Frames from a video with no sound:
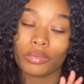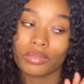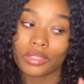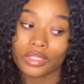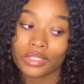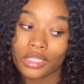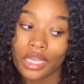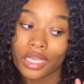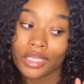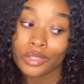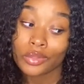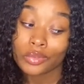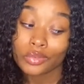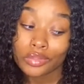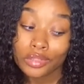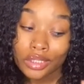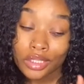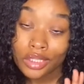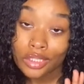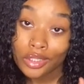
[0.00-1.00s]
which I
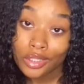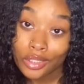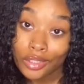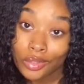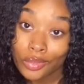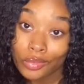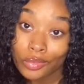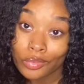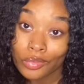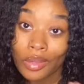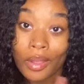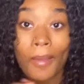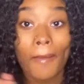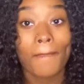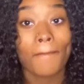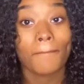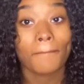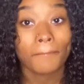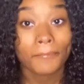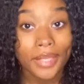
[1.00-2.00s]
usually do.